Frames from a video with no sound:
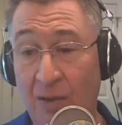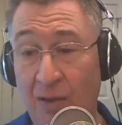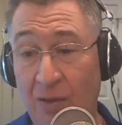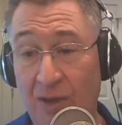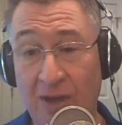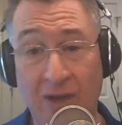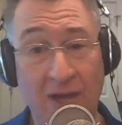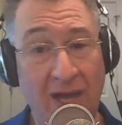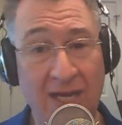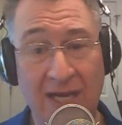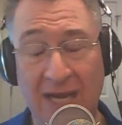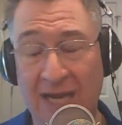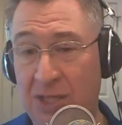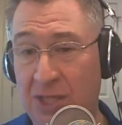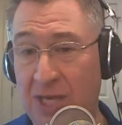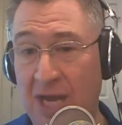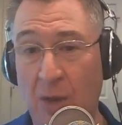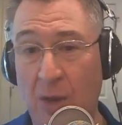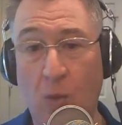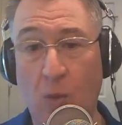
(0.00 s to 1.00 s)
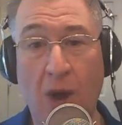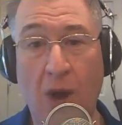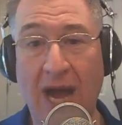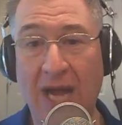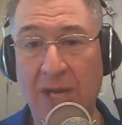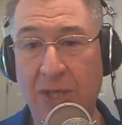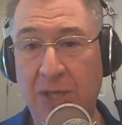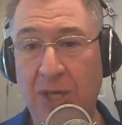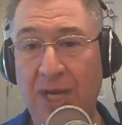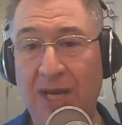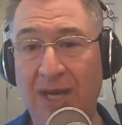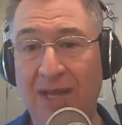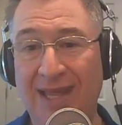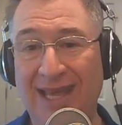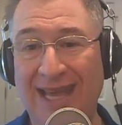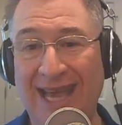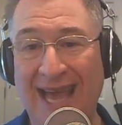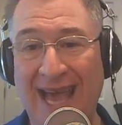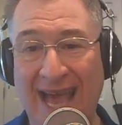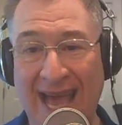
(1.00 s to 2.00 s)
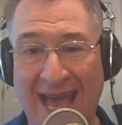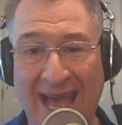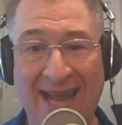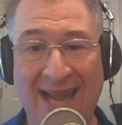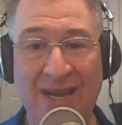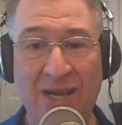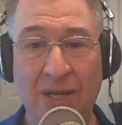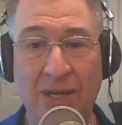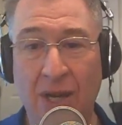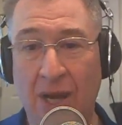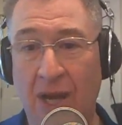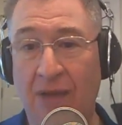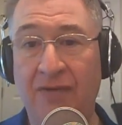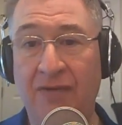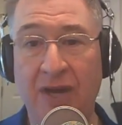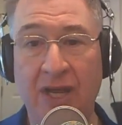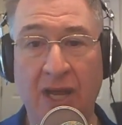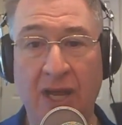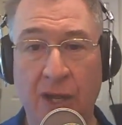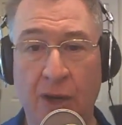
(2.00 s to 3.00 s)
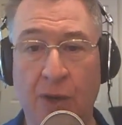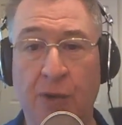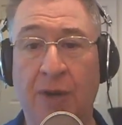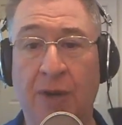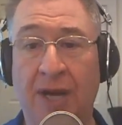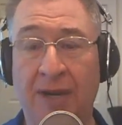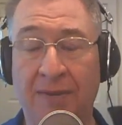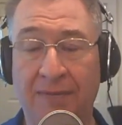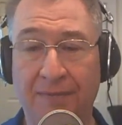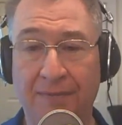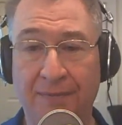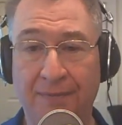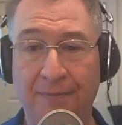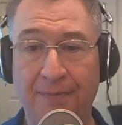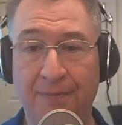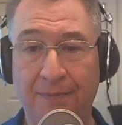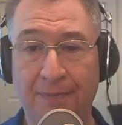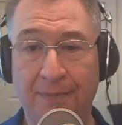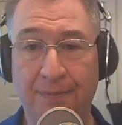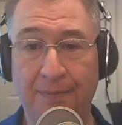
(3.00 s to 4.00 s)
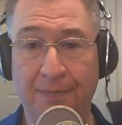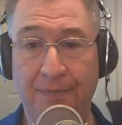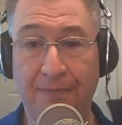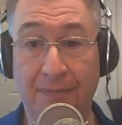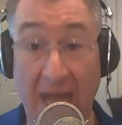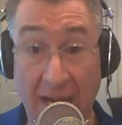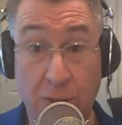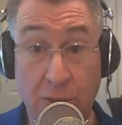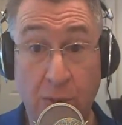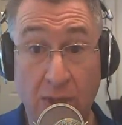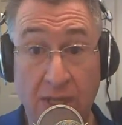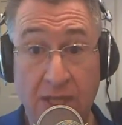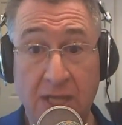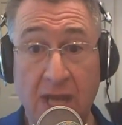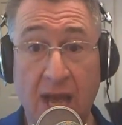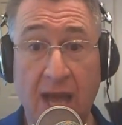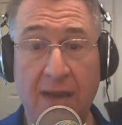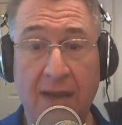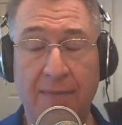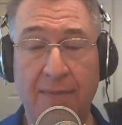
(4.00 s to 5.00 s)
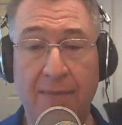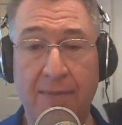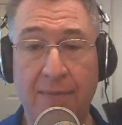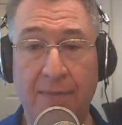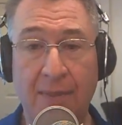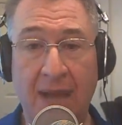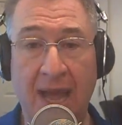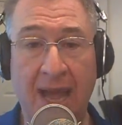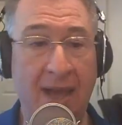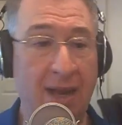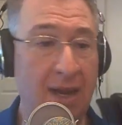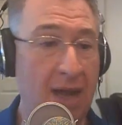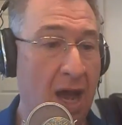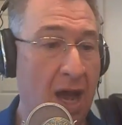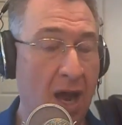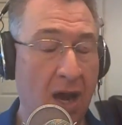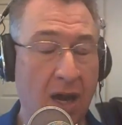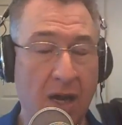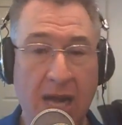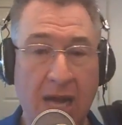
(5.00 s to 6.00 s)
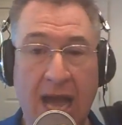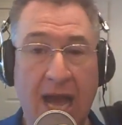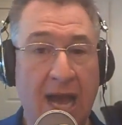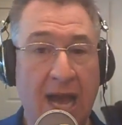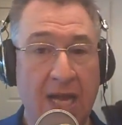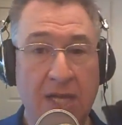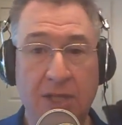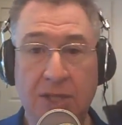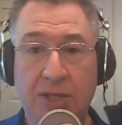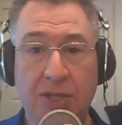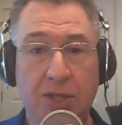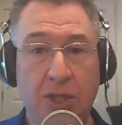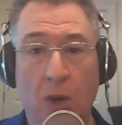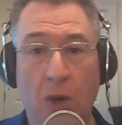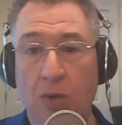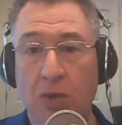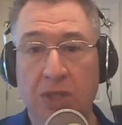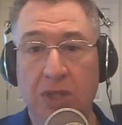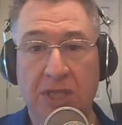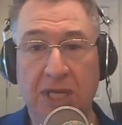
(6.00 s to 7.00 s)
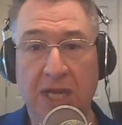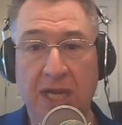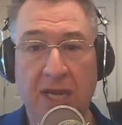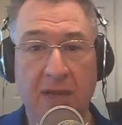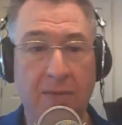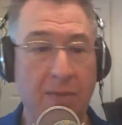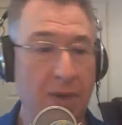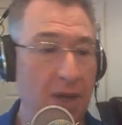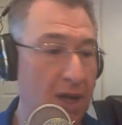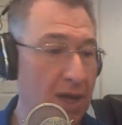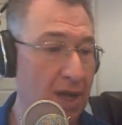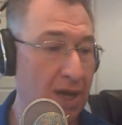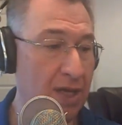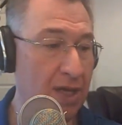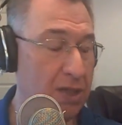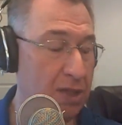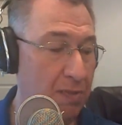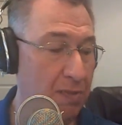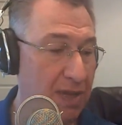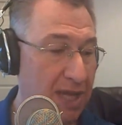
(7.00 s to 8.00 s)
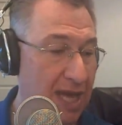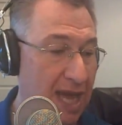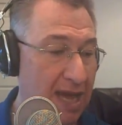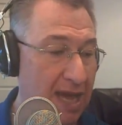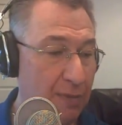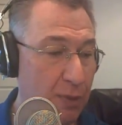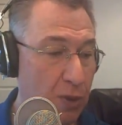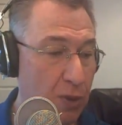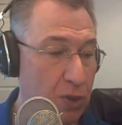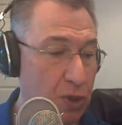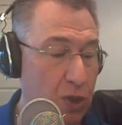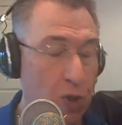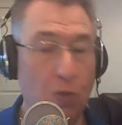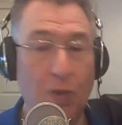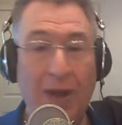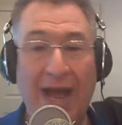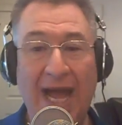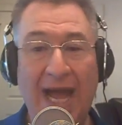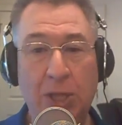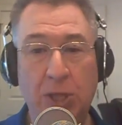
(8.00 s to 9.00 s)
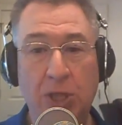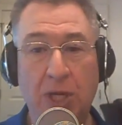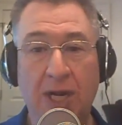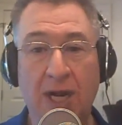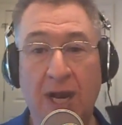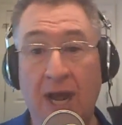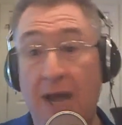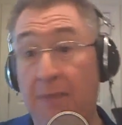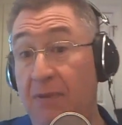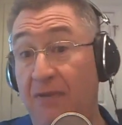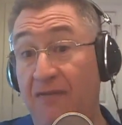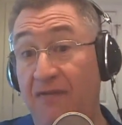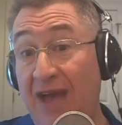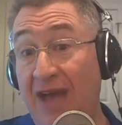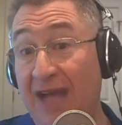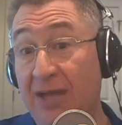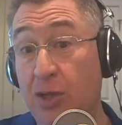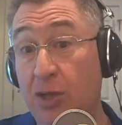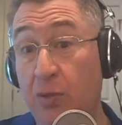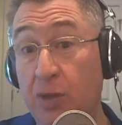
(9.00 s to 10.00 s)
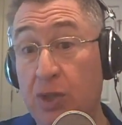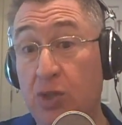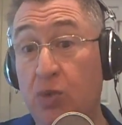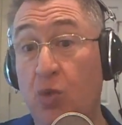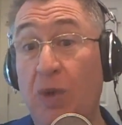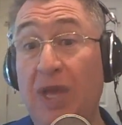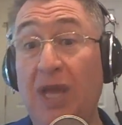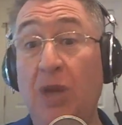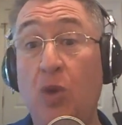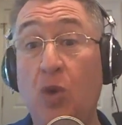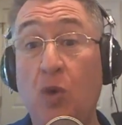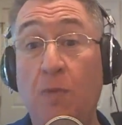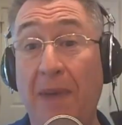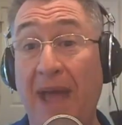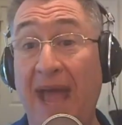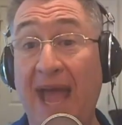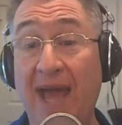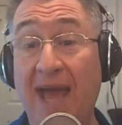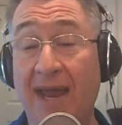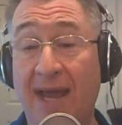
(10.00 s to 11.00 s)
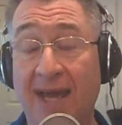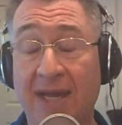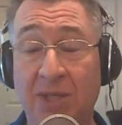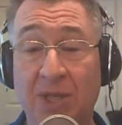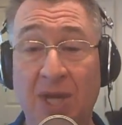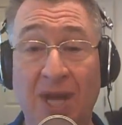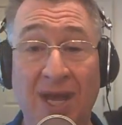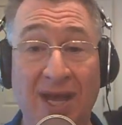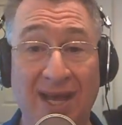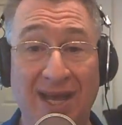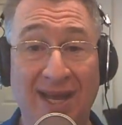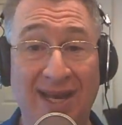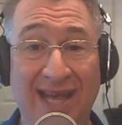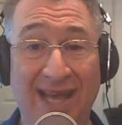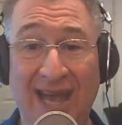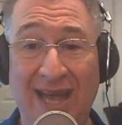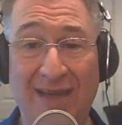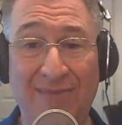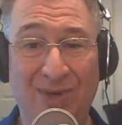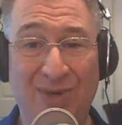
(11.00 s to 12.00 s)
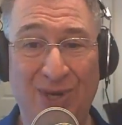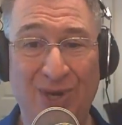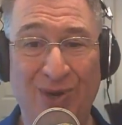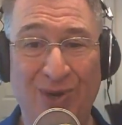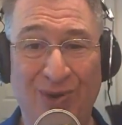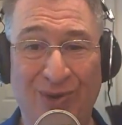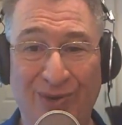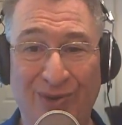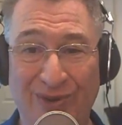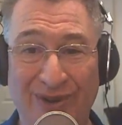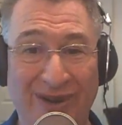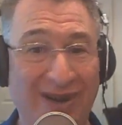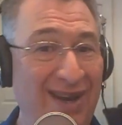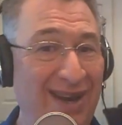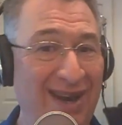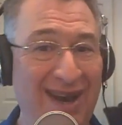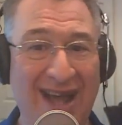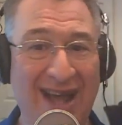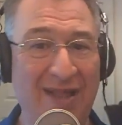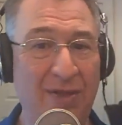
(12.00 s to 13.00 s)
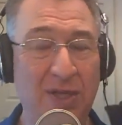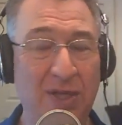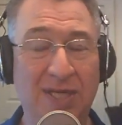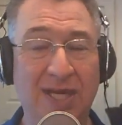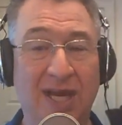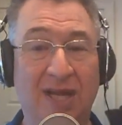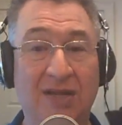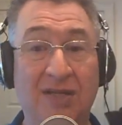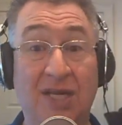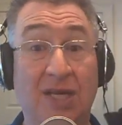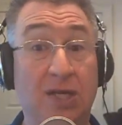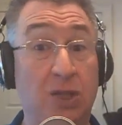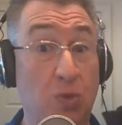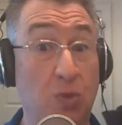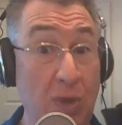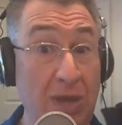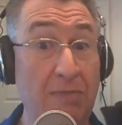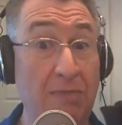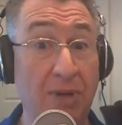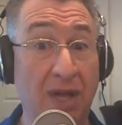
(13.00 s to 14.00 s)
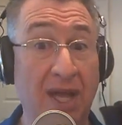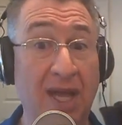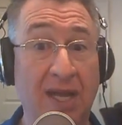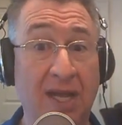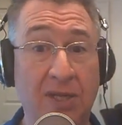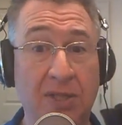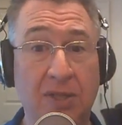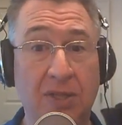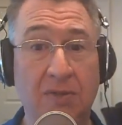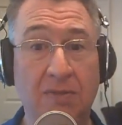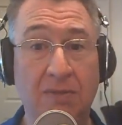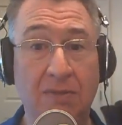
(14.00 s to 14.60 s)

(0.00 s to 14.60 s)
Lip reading: It's like watching the end of an era. That's what it's like. And our guys don't seem to be able to ratchet it up. In fact, it was we who panicked in game 2, not the Celtics. We blinked.